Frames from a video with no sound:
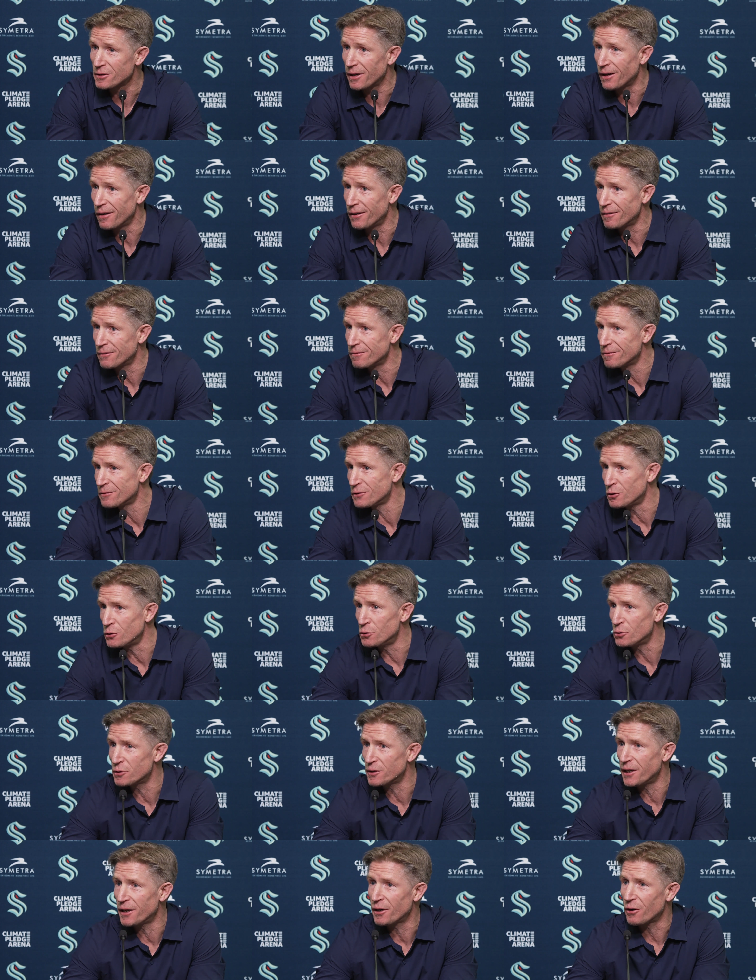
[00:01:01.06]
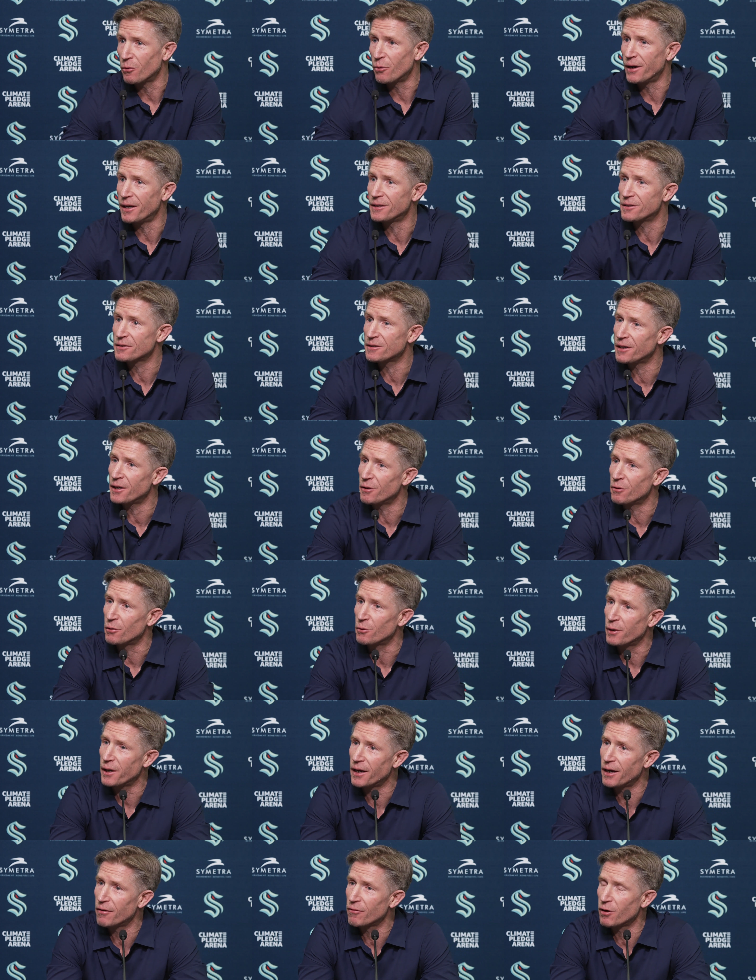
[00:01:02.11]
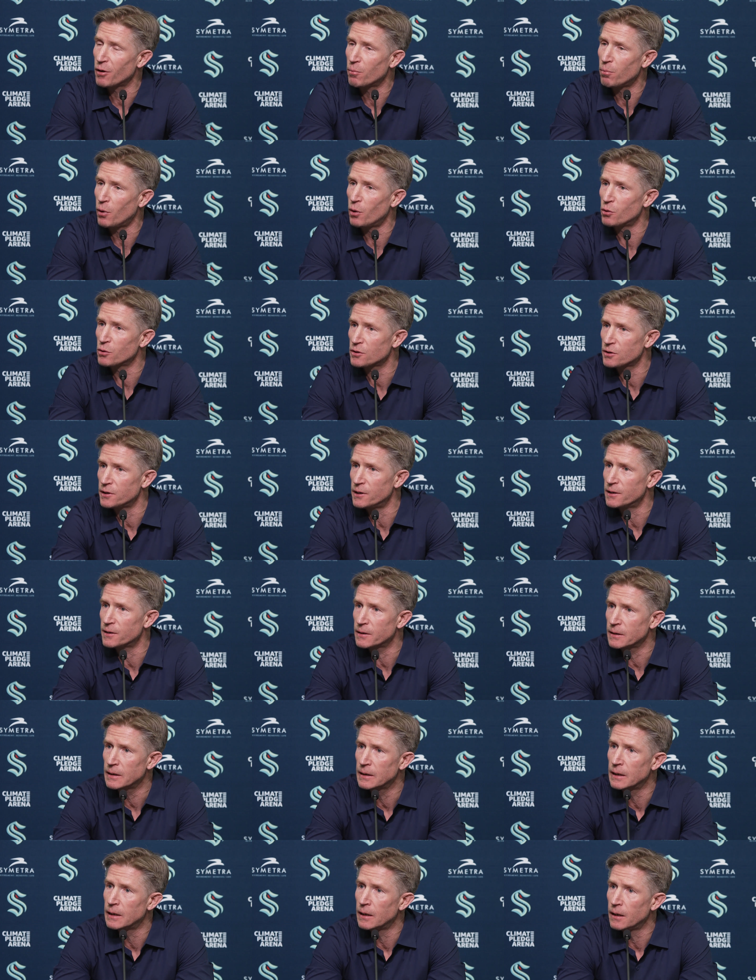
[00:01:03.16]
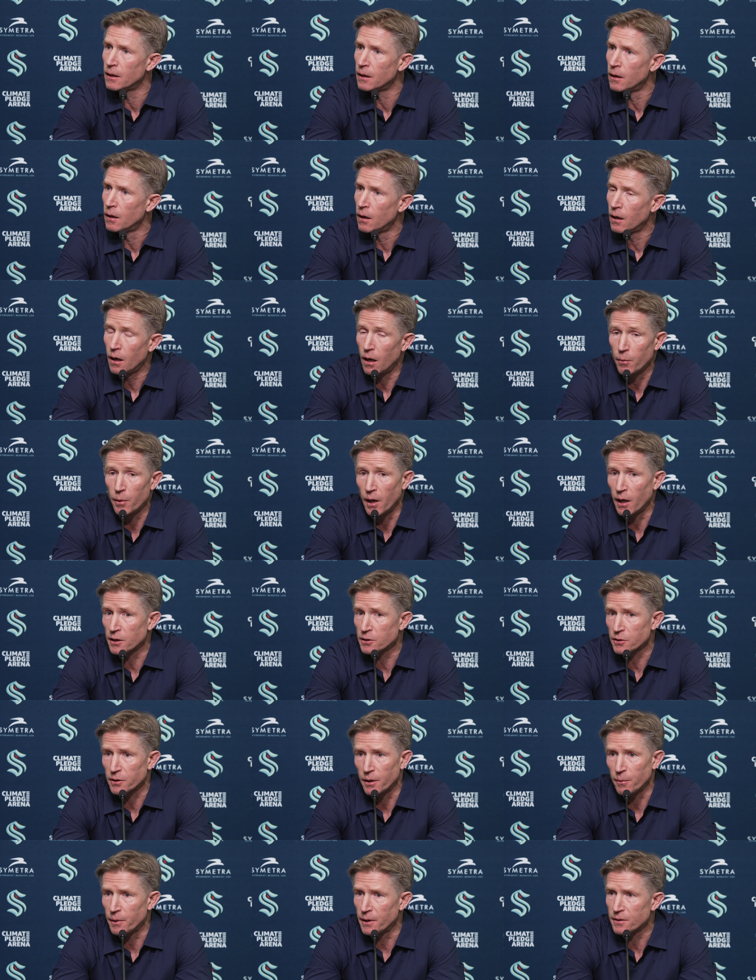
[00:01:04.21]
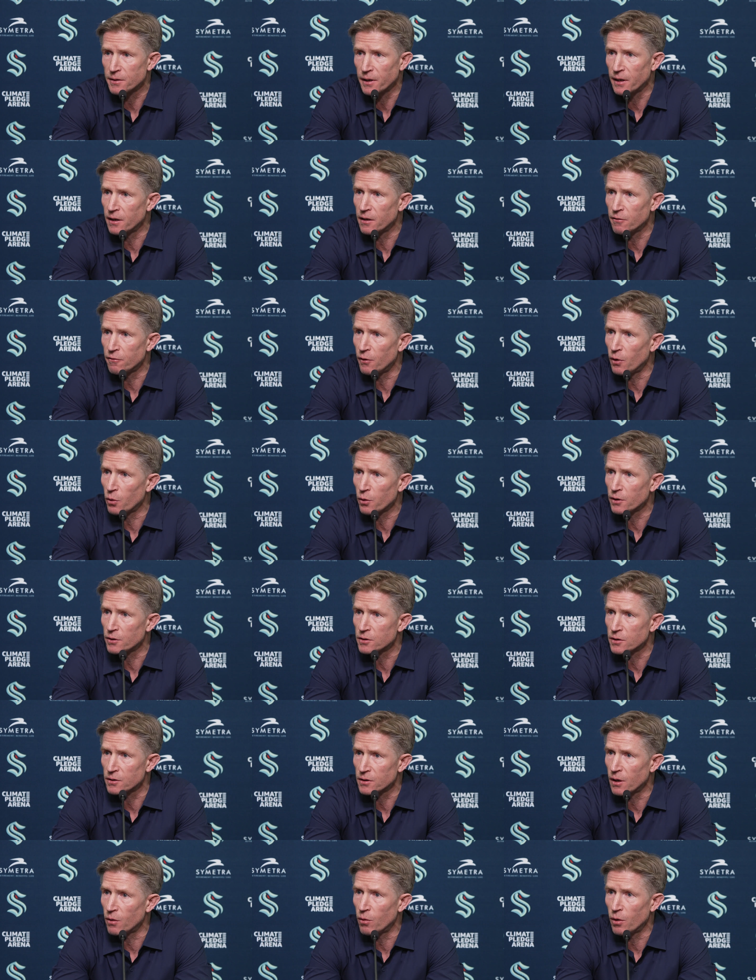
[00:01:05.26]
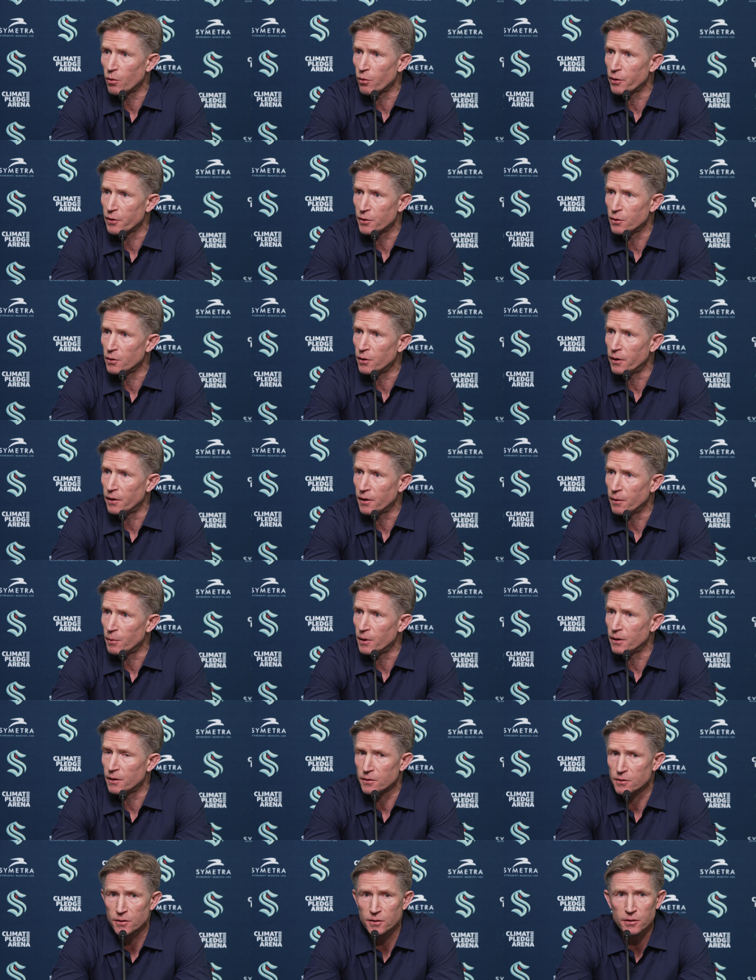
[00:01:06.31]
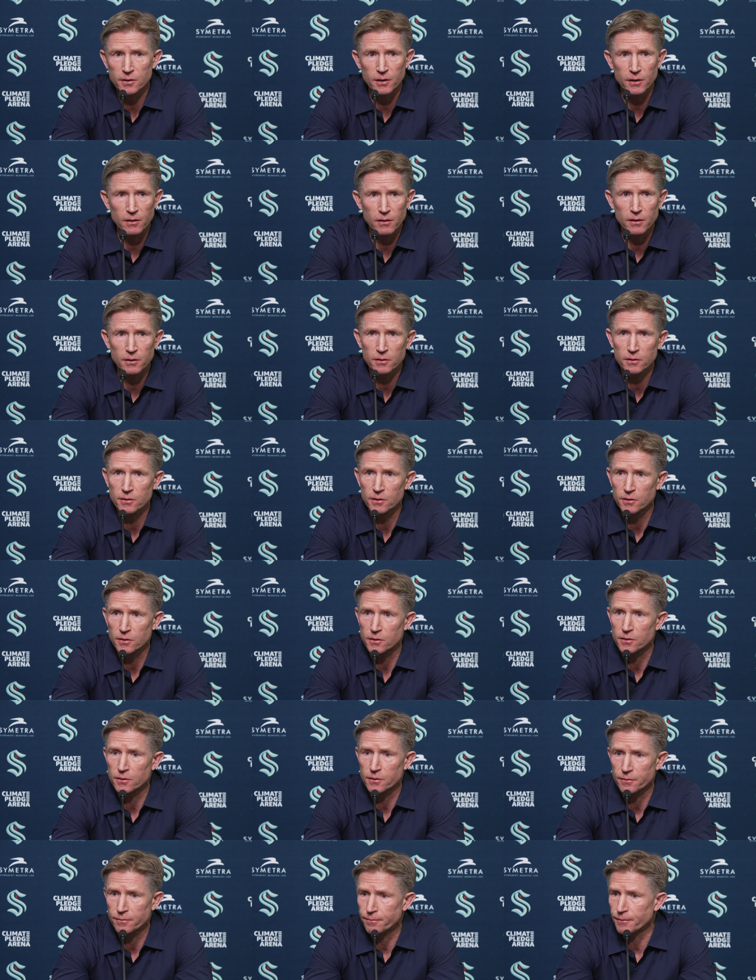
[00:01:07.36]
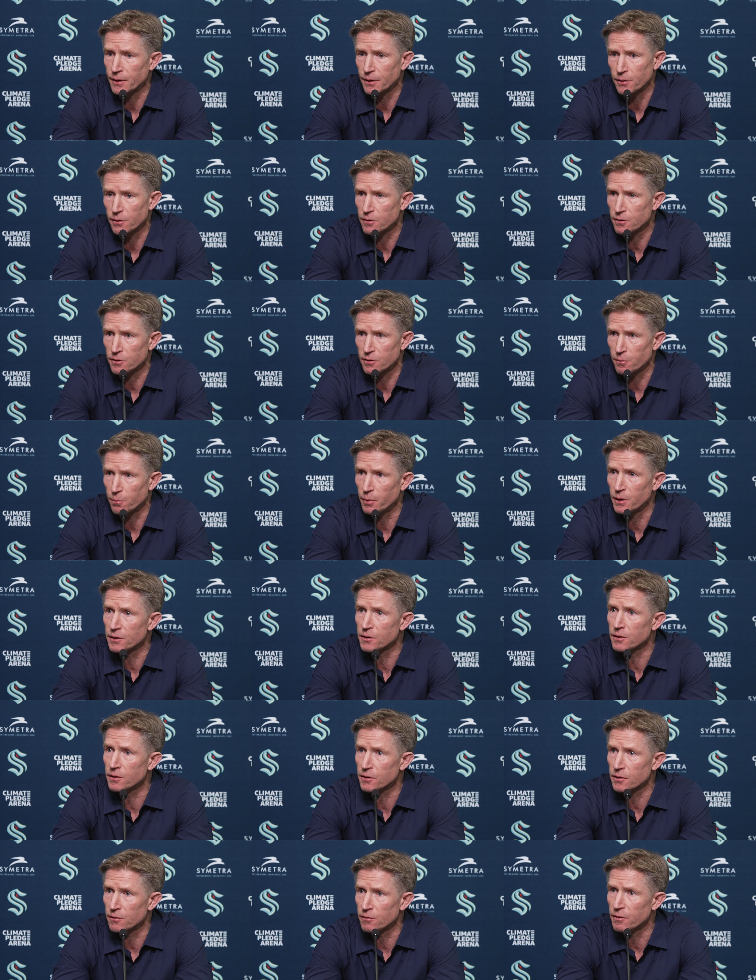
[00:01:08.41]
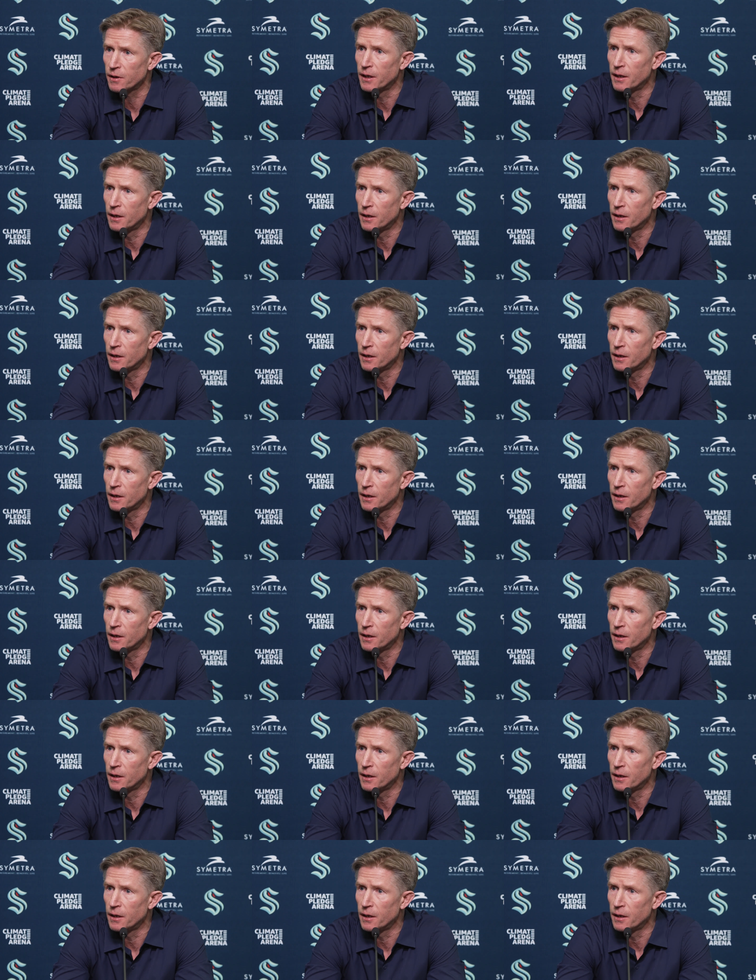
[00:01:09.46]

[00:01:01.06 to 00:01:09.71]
on Tuesday or Wednesday when we have our postseason. I'll be honest. You, I mean, today the focus is on what we're doing. I mean, this is still this is you know this is the business of